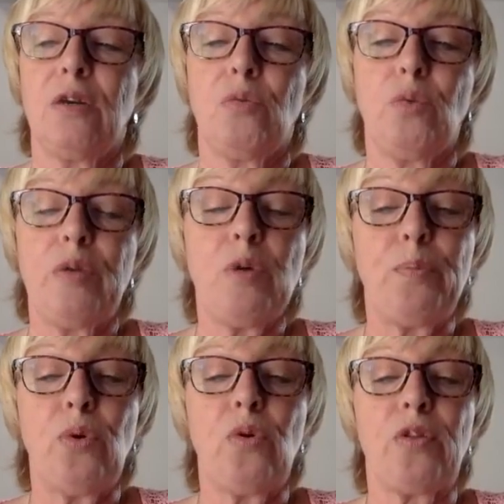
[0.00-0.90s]
we were
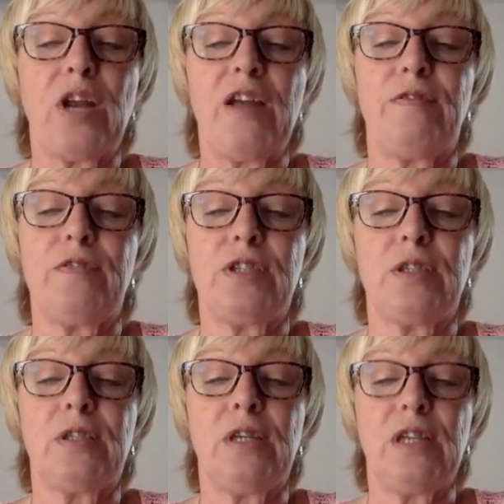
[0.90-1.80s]
both left
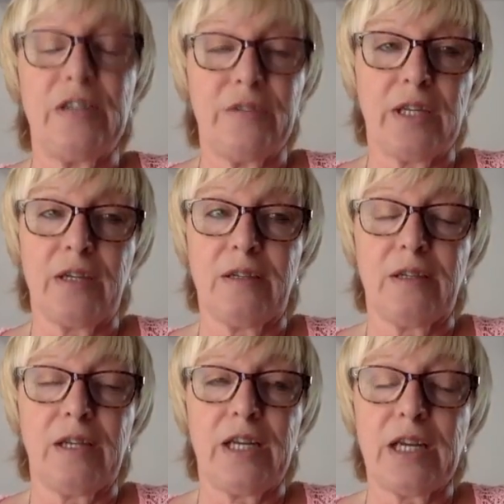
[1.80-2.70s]
living
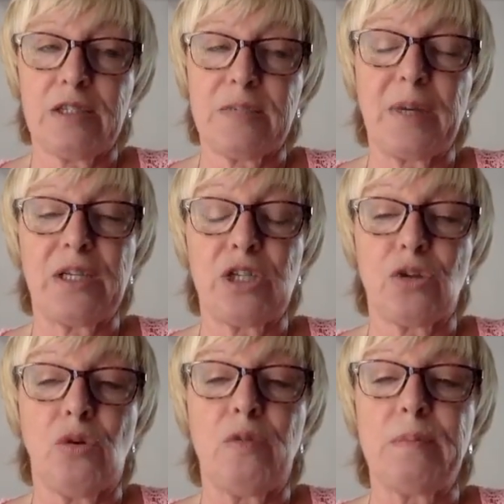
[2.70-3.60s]
in our Spanish
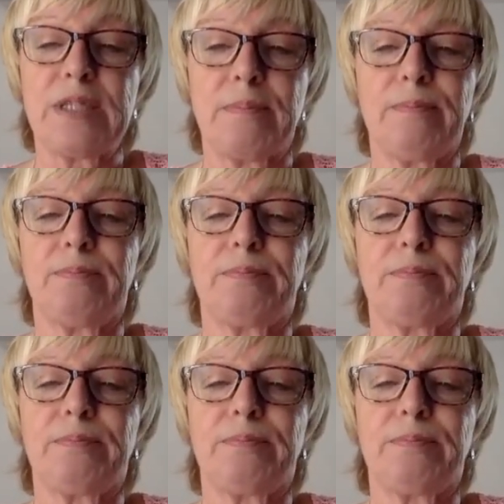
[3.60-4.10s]
homes.